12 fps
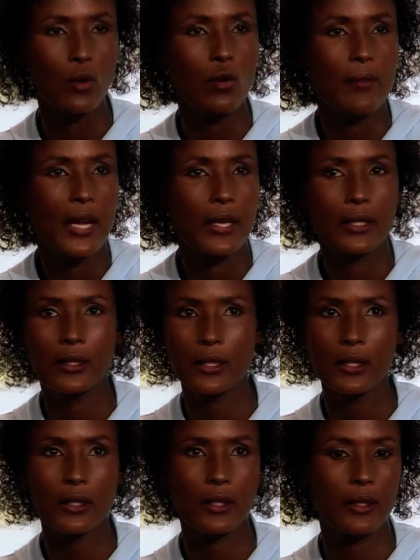the
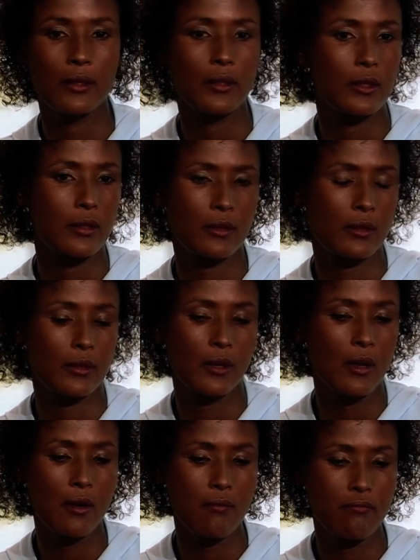humanity and it's,
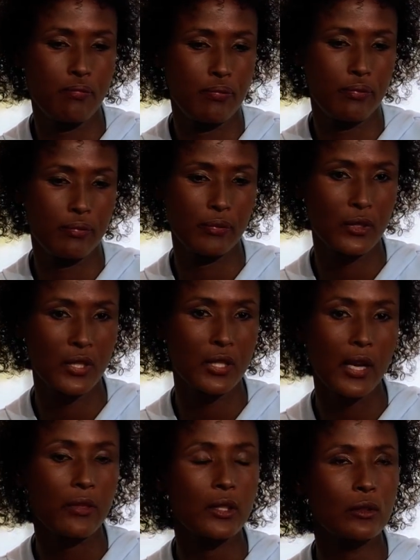uh, it's
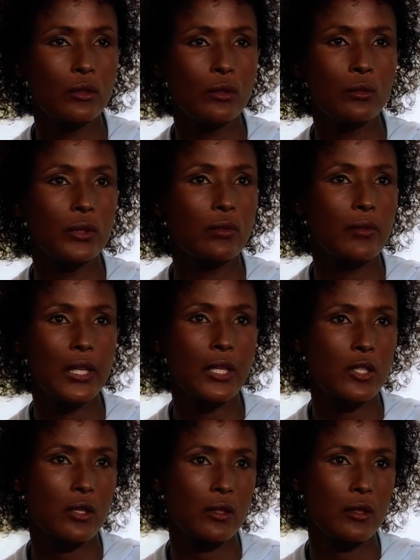nothing to do with
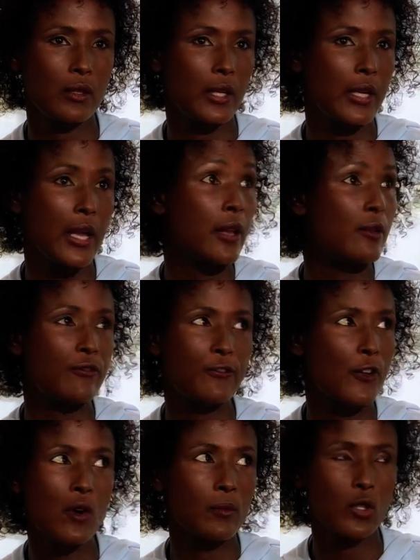religion in any
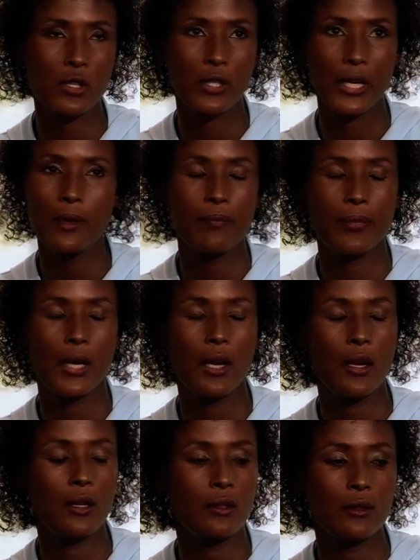form or shape
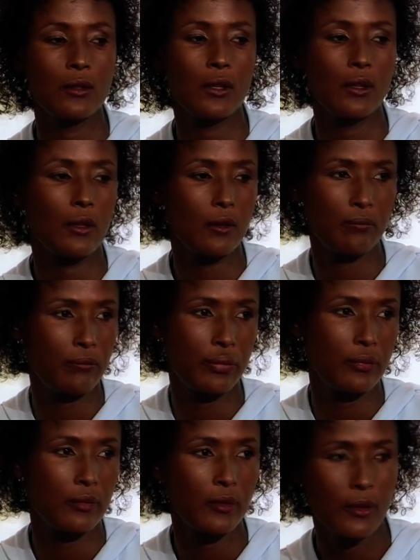and uh,
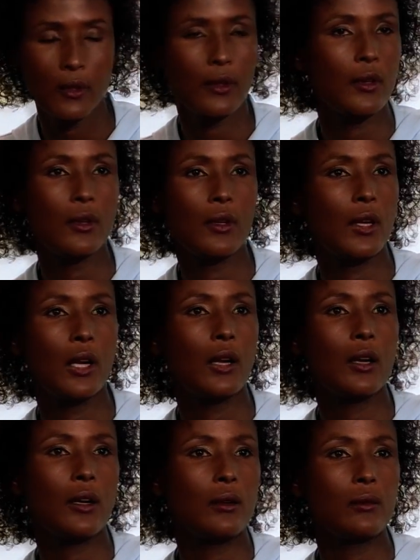
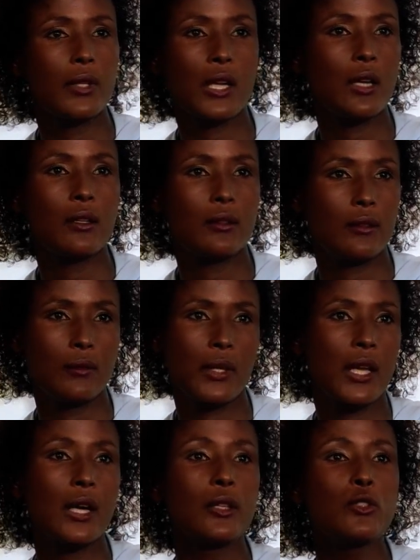uh we, can't, we
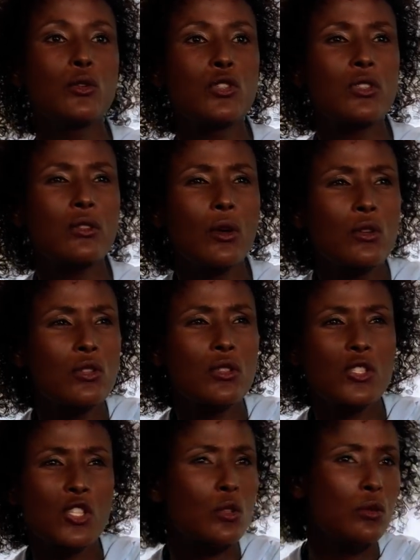can't use those
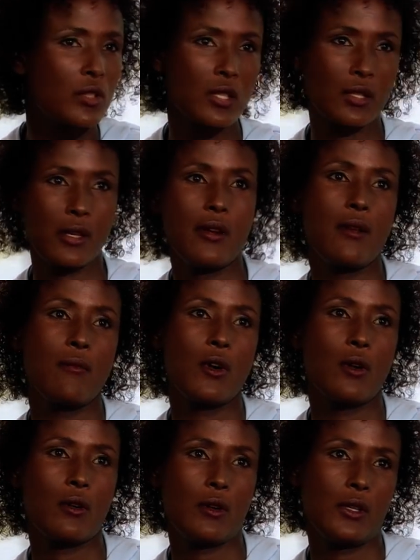excuses
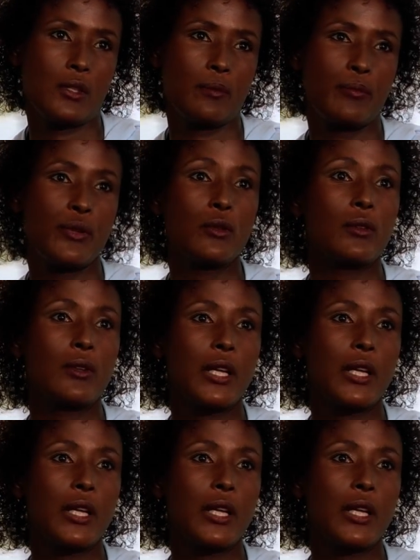anymore. It's pure